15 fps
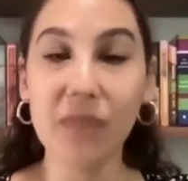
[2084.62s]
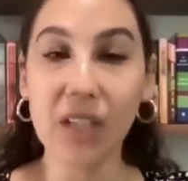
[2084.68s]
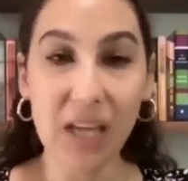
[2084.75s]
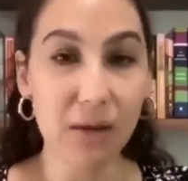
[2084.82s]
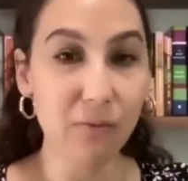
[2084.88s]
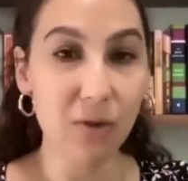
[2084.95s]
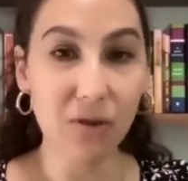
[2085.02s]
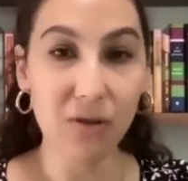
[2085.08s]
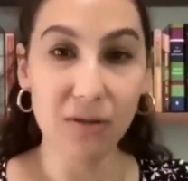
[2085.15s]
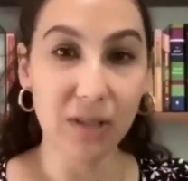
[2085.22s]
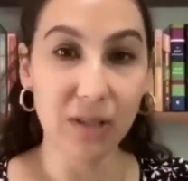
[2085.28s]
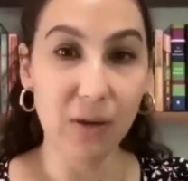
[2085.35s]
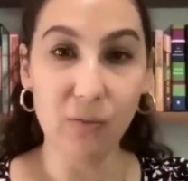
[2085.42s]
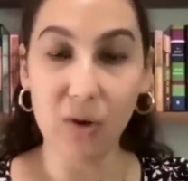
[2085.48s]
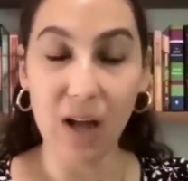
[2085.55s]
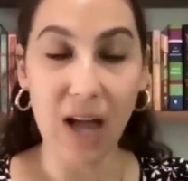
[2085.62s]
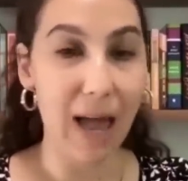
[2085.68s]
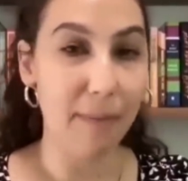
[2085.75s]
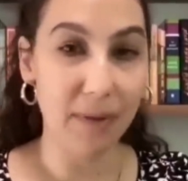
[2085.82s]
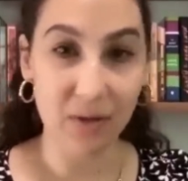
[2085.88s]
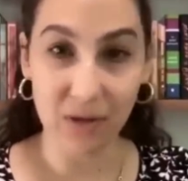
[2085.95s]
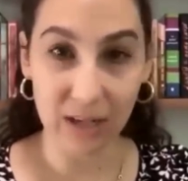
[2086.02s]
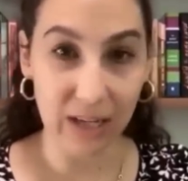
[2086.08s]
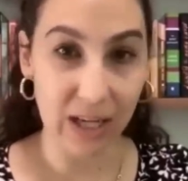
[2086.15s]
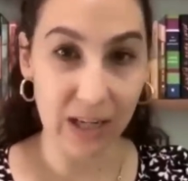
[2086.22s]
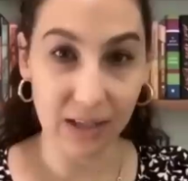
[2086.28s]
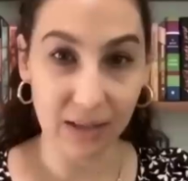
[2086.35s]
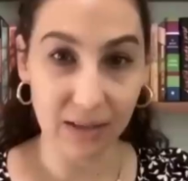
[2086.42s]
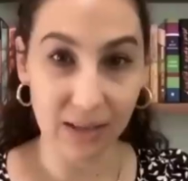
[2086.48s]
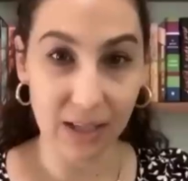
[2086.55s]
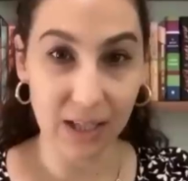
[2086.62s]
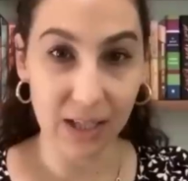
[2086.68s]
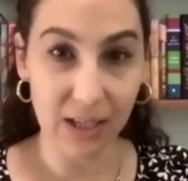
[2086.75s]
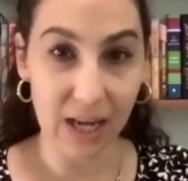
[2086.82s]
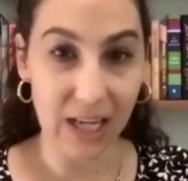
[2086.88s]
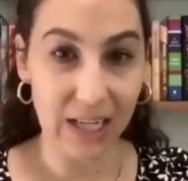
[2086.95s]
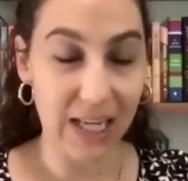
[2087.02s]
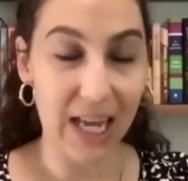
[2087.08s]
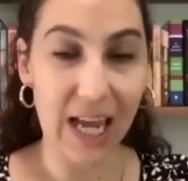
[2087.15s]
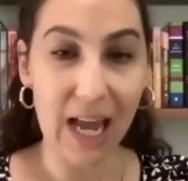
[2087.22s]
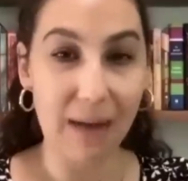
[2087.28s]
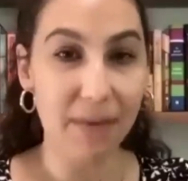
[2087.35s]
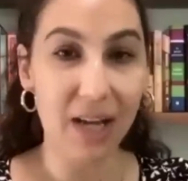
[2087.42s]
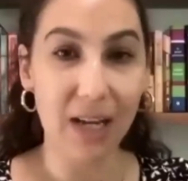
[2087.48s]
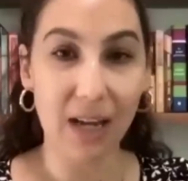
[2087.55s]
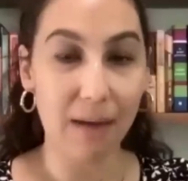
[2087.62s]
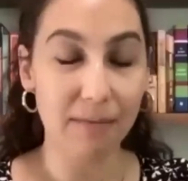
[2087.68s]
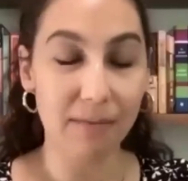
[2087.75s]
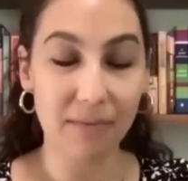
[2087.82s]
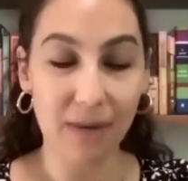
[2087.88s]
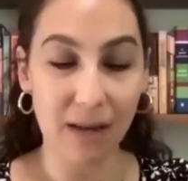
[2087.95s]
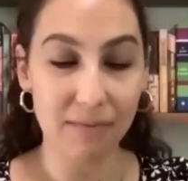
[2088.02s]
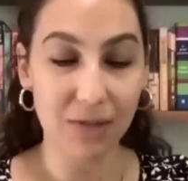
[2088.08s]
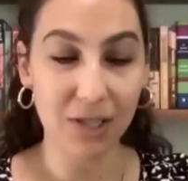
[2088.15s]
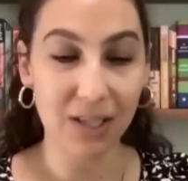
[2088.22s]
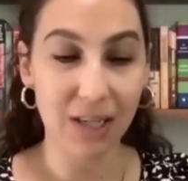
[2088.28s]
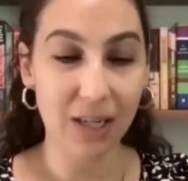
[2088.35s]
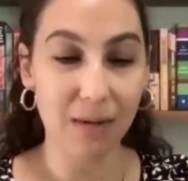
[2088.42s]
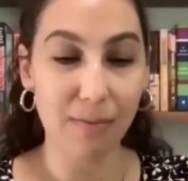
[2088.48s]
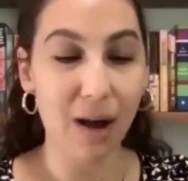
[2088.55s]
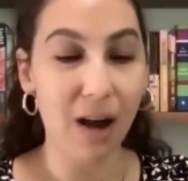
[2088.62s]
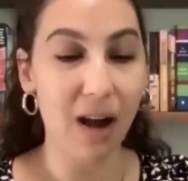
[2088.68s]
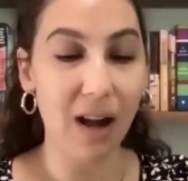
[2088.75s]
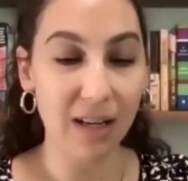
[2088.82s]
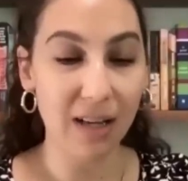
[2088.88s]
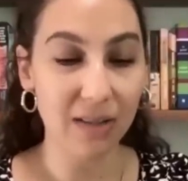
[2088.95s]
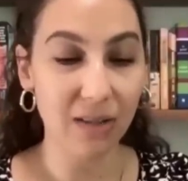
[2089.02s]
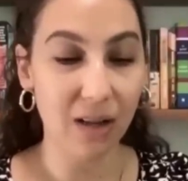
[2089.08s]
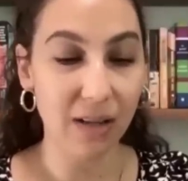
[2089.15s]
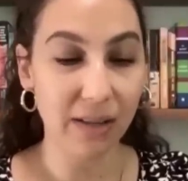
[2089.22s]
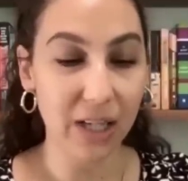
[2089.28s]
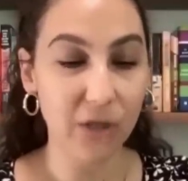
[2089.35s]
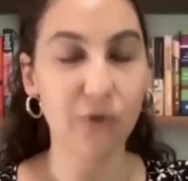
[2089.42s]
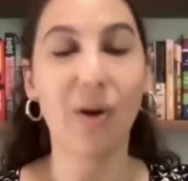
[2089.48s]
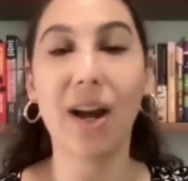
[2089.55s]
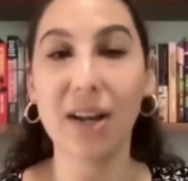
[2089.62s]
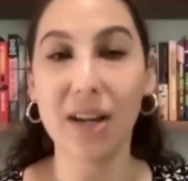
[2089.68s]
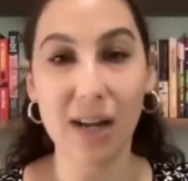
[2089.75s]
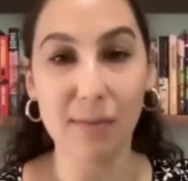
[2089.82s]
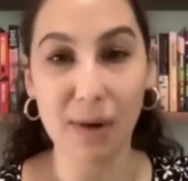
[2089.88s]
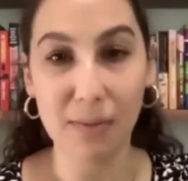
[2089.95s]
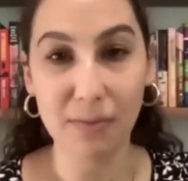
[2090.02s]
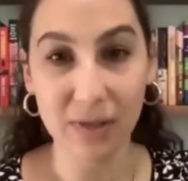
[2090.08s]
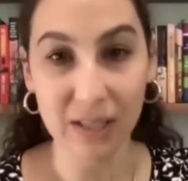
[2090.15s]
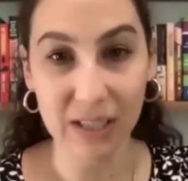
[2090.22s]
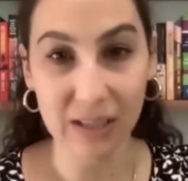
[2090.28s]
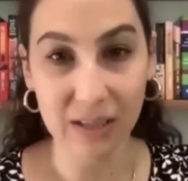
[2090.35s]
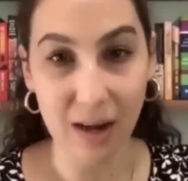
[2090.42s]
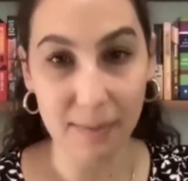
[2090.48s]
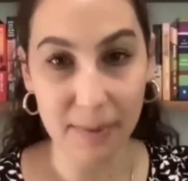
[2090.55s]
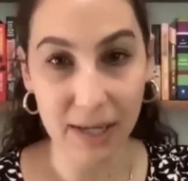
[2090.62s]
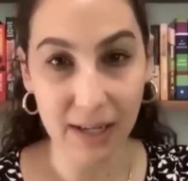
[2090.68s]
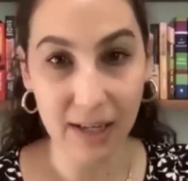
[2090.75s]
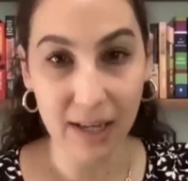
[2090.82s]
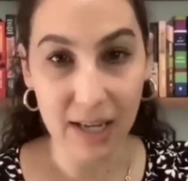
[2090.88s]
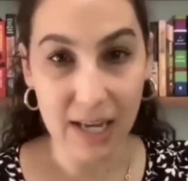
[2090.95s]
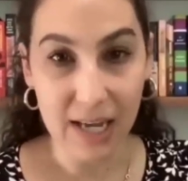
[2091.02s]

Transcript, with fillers: It will it will happen organically. I can't, I'm not, yeah. I'm I'm just gonna pause on like trying to come up with the topic.